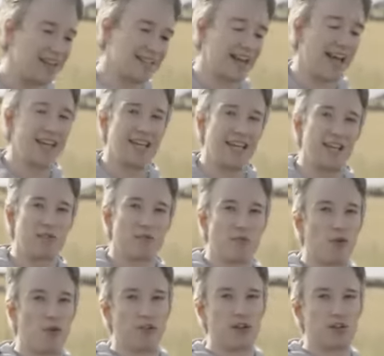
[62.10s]
10 years
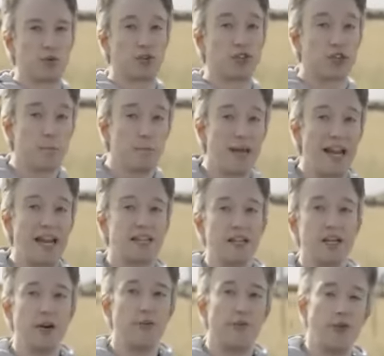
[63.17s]
before this one, to the minute,
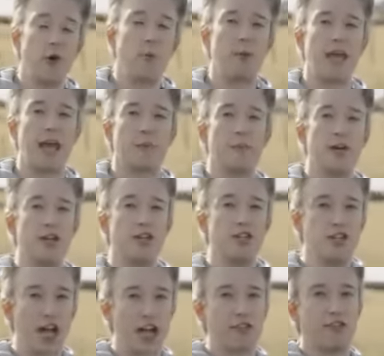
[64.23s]
4 p.m.,
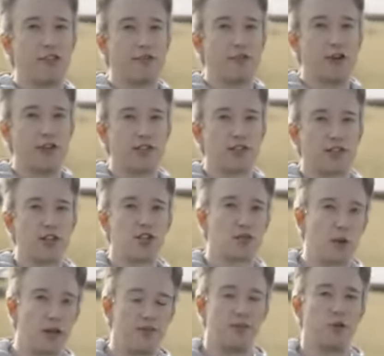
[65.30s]
January the 1st,
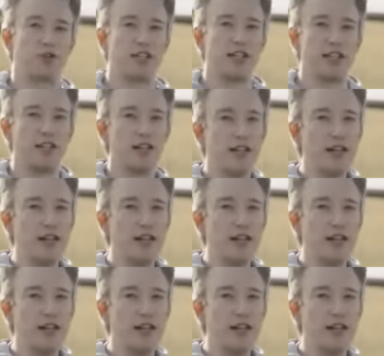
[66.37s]
2040.